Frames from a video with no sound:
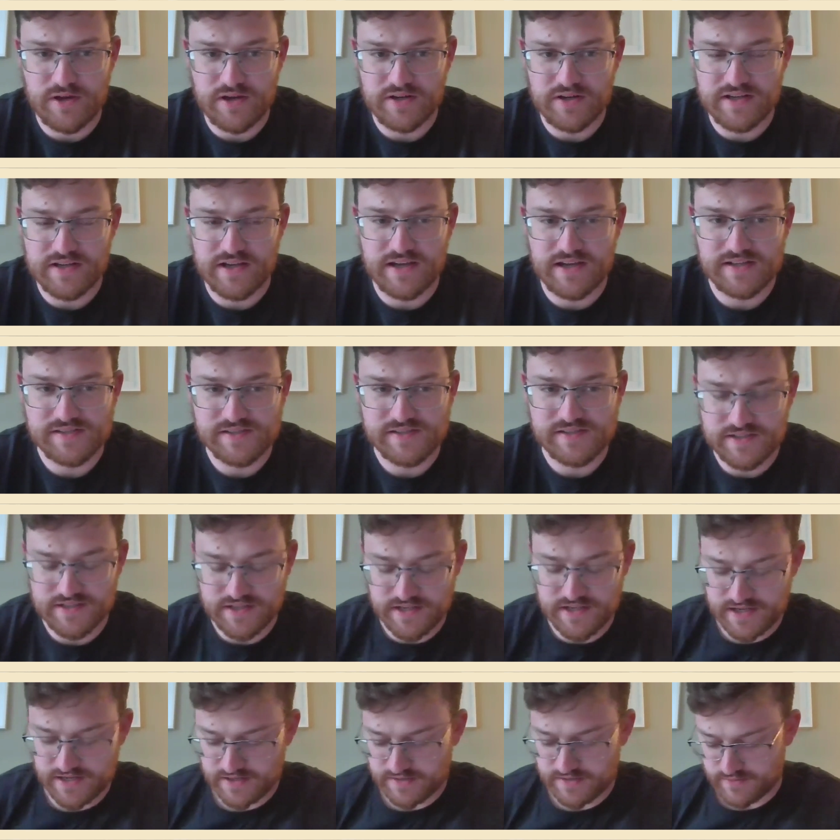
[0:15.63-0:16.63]
Podcast.
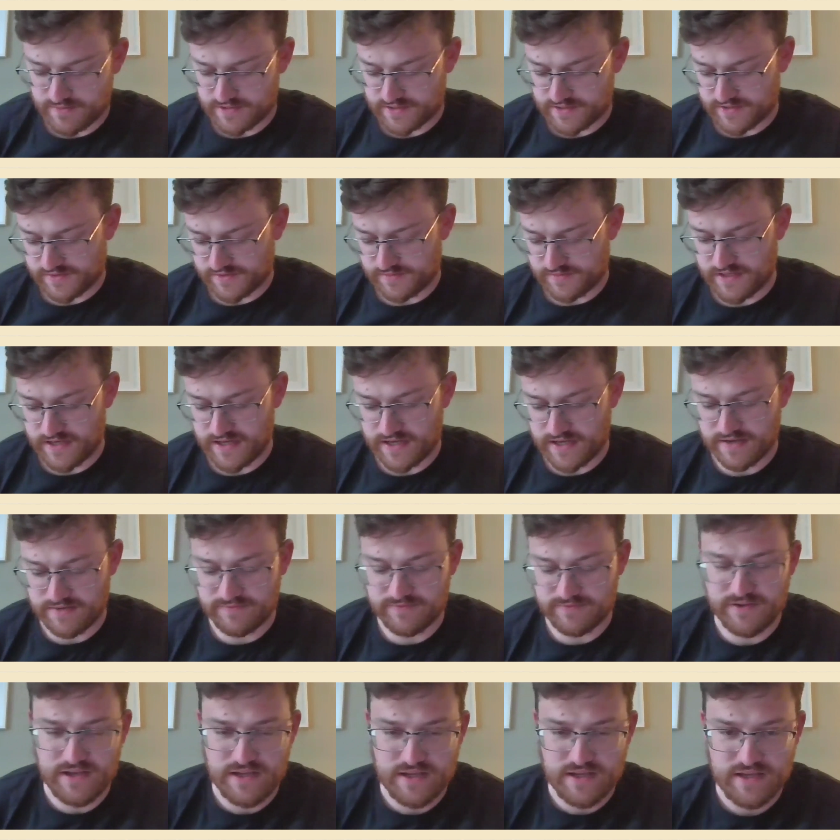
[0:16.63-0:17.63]
Today, with us, we
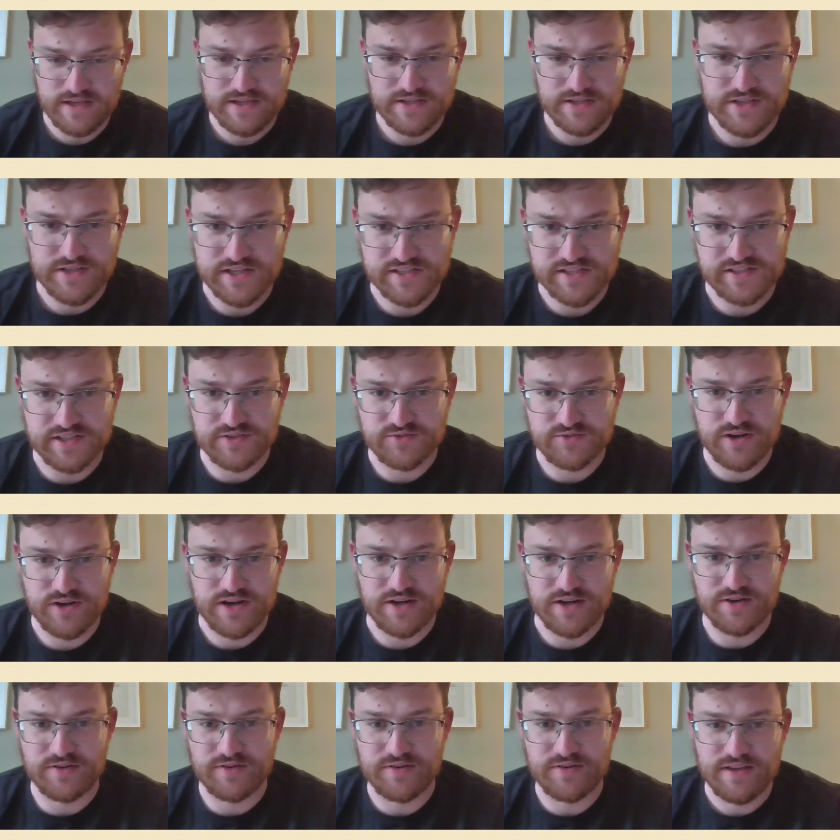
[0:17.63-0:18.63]
have Jessica
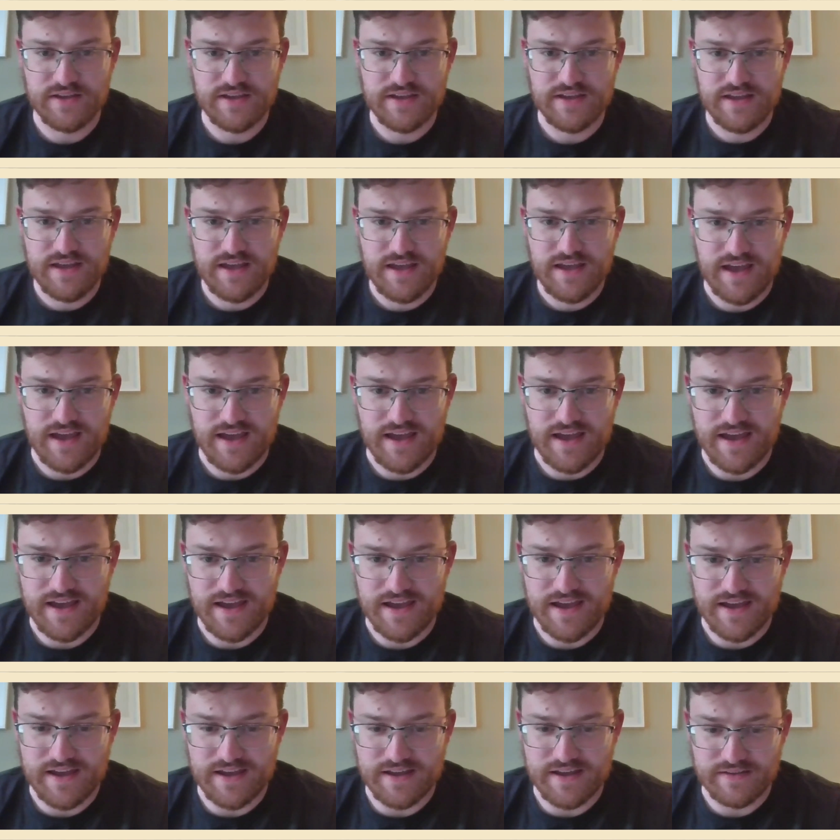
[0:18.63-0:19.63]
Traynor.
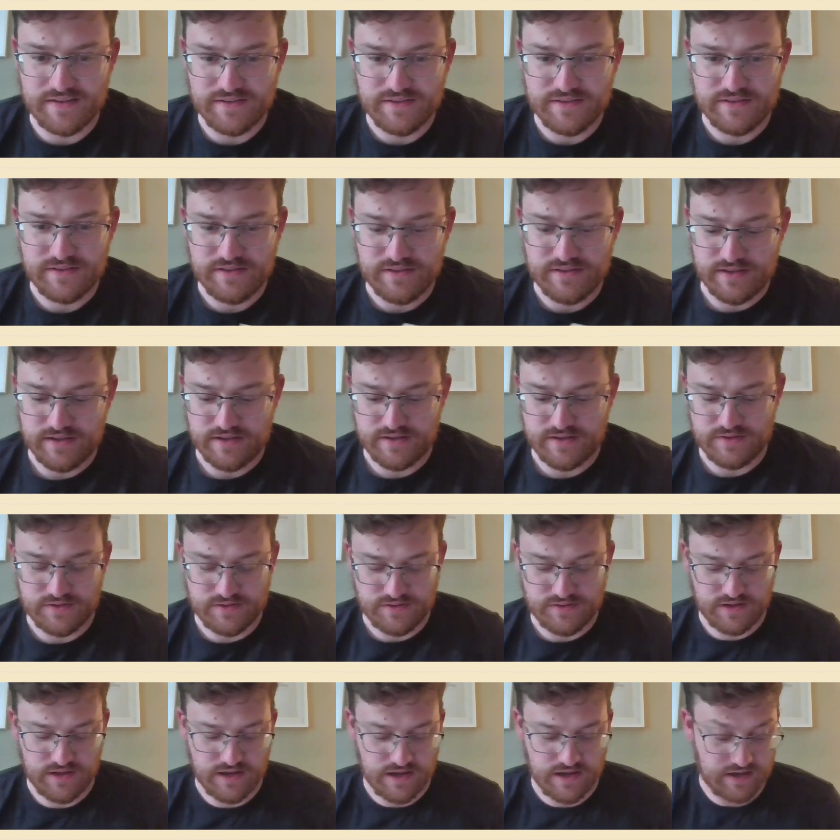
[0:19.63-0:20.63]
Uh,
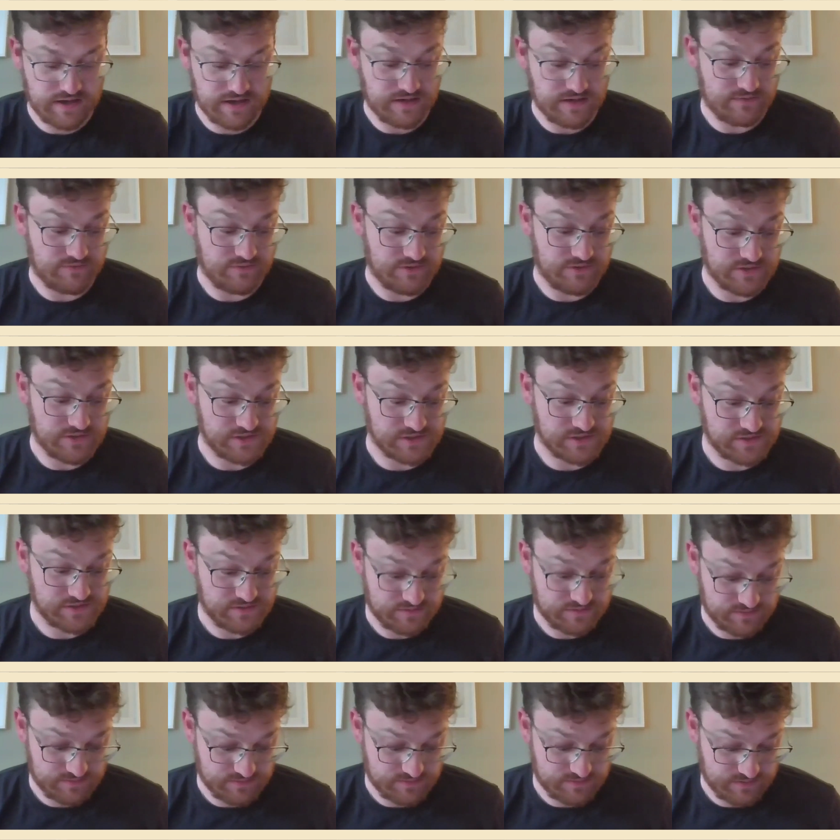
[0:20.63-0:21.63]
and if we just
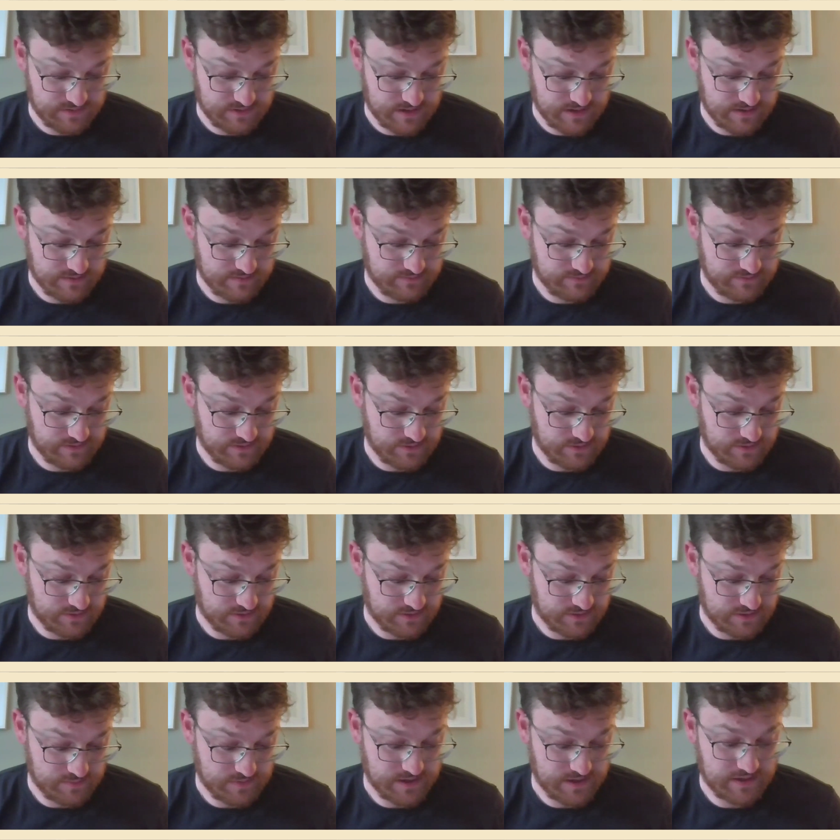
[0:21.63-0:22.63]
have a look
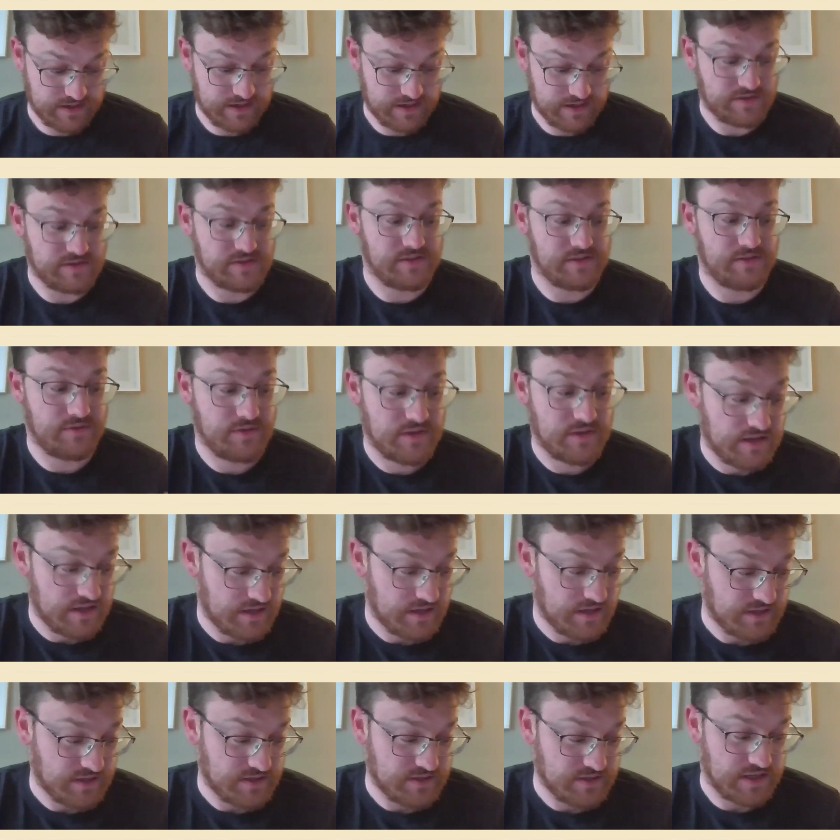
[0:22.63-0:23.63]
at the back here. So,
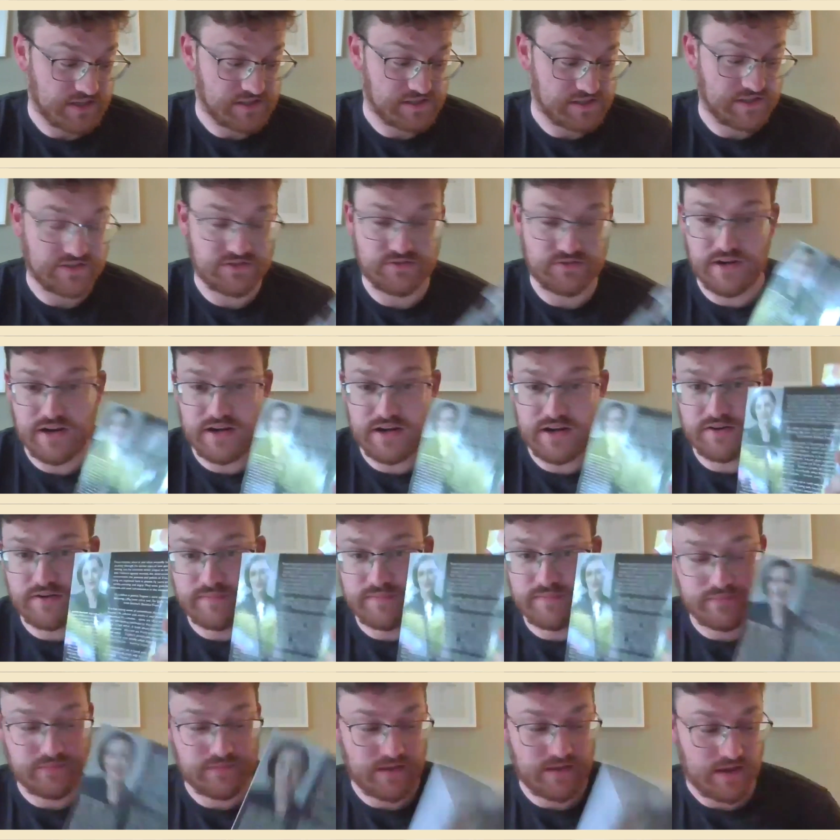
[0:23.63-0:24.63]
Jessica
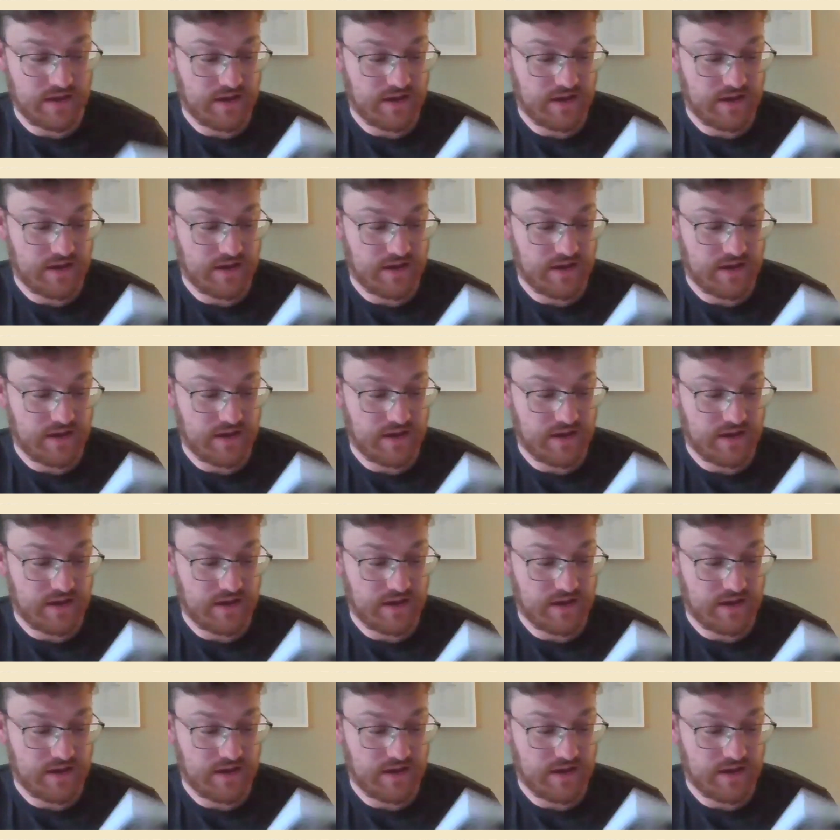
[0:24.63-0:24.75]
Traynor